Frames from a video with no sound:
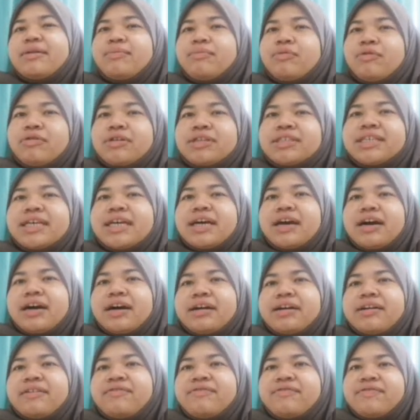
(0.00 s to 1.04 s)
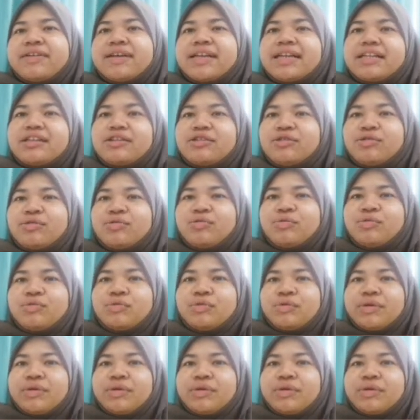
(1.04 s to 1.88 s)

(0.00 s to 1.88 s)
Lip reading: a project are referred to